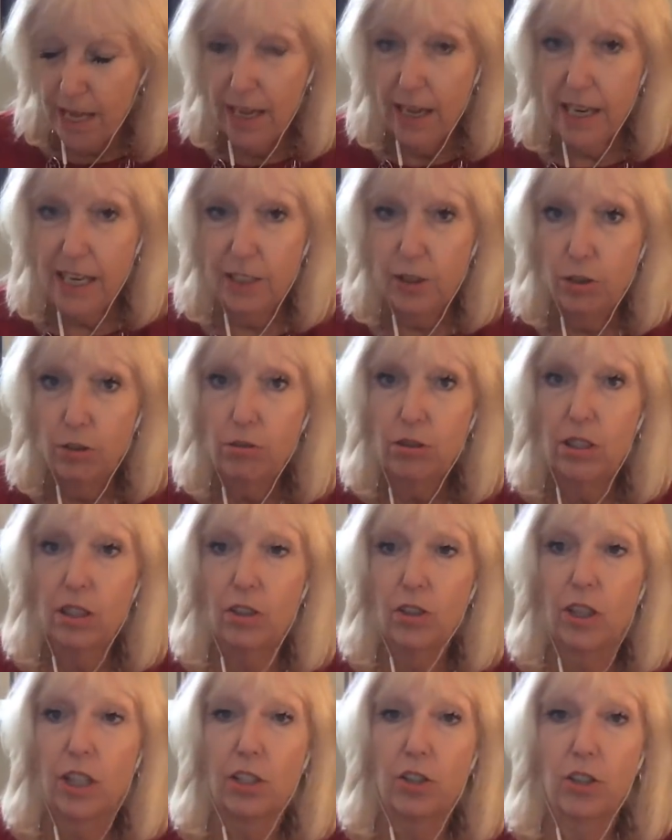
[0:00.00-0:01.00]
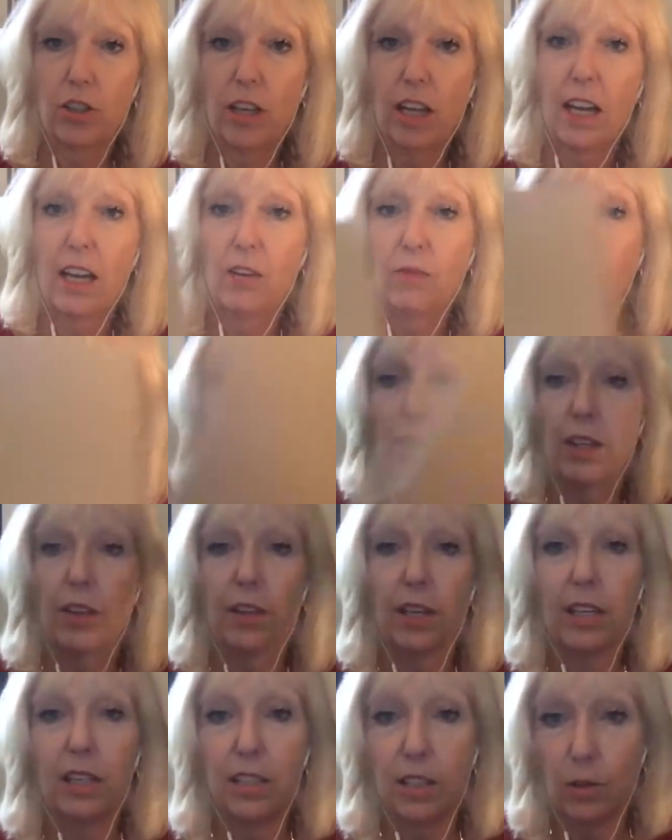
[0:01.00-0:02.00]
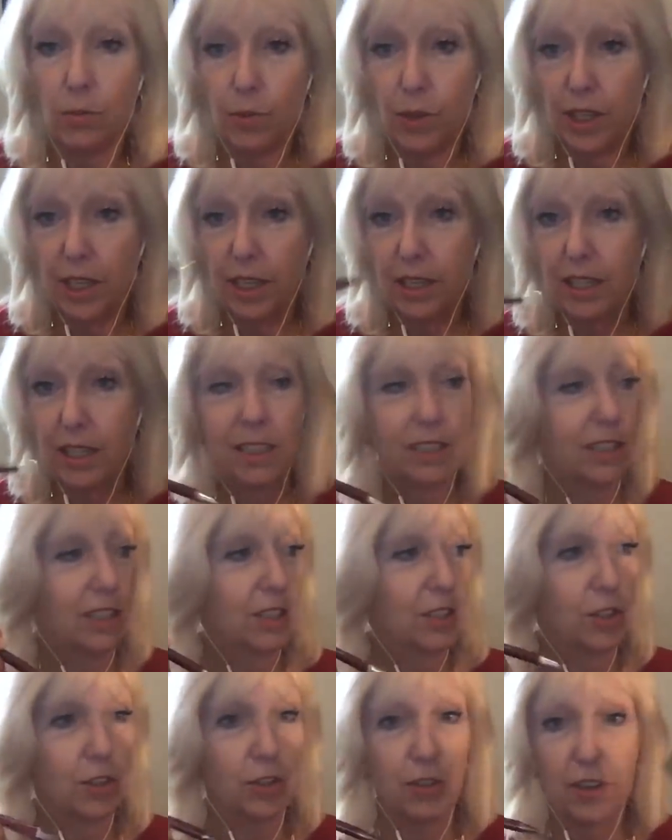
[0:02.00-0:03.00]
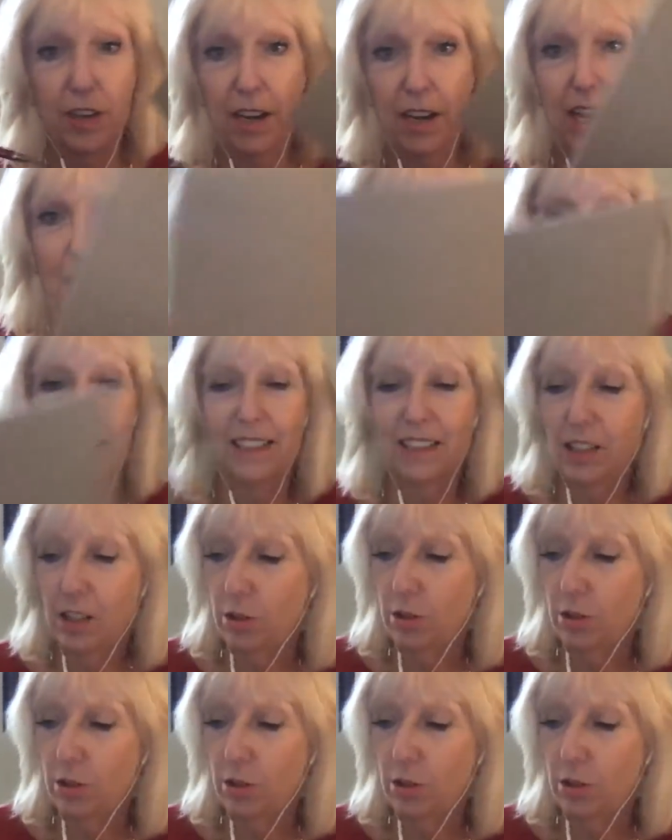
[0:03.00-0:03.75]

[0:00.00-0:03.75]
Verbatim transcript: And I do suggest you have one of these and one of these in your hands.